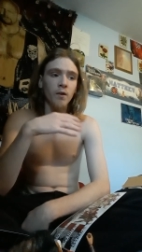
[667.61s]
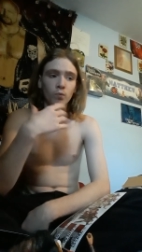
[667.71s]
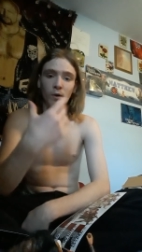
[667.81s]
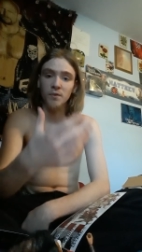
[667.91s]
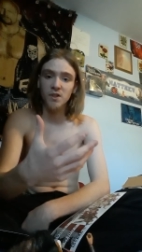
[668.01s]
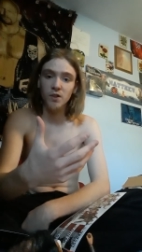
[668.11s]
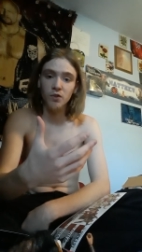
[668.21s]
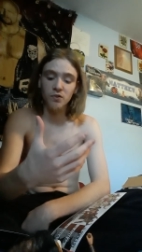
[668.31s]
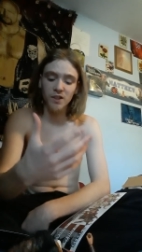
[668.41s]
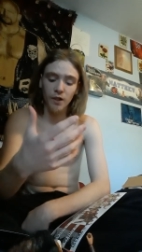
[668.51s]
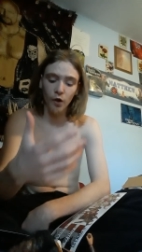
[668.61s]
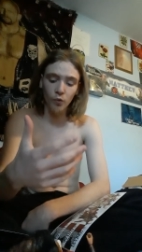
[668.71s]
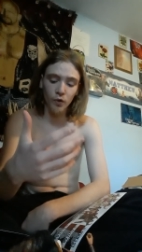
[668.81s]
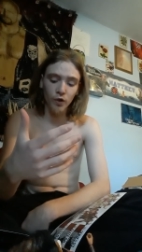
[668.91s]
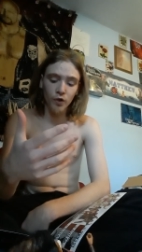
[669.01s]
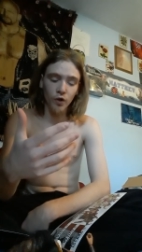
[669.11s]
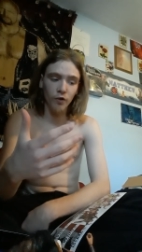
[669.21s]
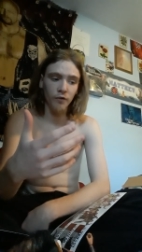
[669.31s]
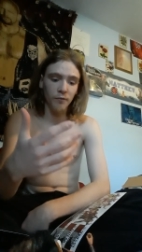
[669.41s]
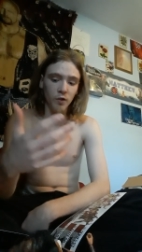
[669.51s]
Rey Mysterio is the owner
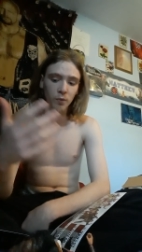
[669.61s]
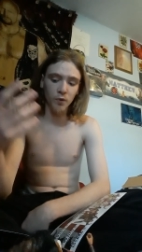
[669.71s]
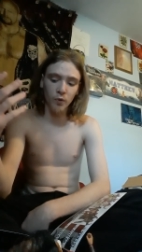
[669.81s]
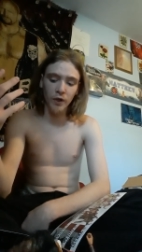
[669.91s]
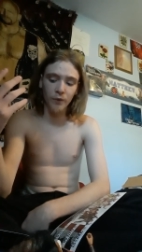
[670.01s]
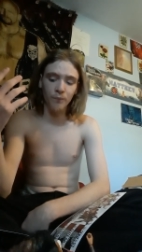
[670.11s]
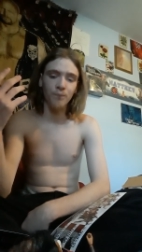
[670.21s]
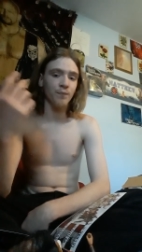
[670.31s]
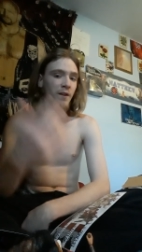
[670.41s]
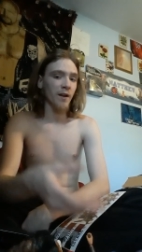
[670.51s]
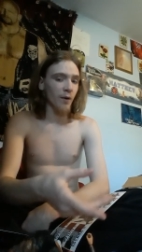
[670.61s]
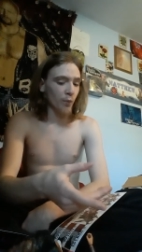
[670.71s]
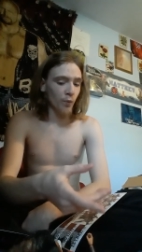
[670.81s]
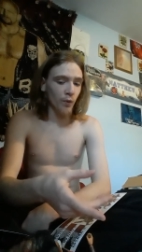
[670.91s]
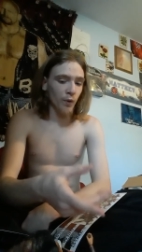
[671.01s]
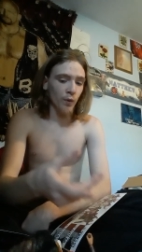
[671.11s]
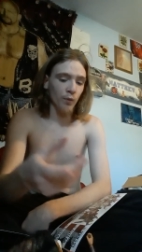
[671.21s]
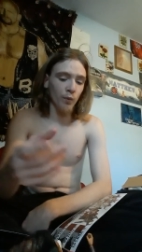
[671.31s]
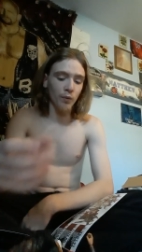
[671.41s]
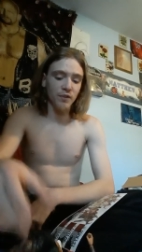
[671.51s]
of MWA.
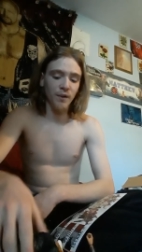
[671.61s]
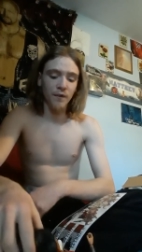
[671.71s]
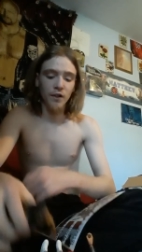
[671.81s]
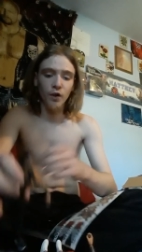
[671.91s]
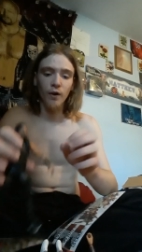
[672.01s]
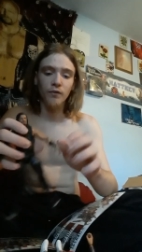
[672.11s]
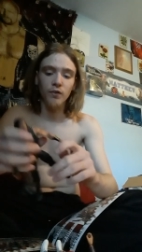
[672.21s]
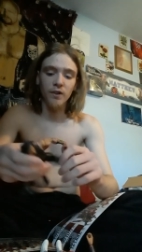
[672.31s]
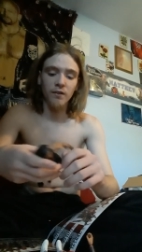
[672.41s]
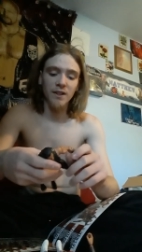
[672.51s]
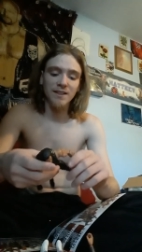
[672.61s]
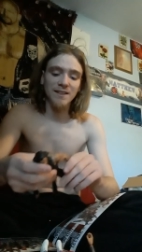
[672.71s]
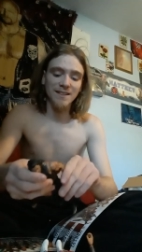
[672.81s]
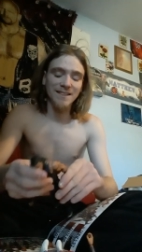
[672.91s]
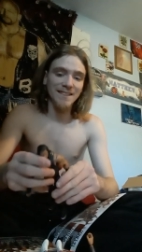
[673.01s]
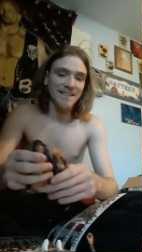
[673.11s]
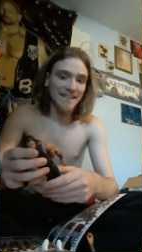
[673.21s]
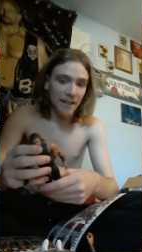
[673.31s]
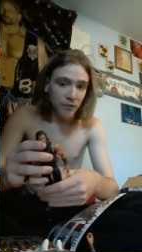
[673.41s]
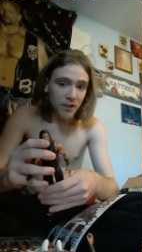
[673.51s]
One reason I'm going to go after the Elite
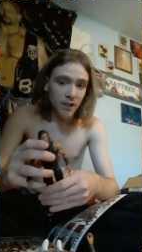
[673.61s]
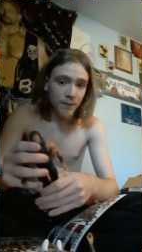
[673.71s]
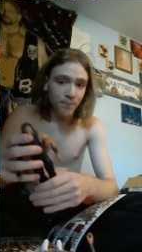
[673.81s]
67.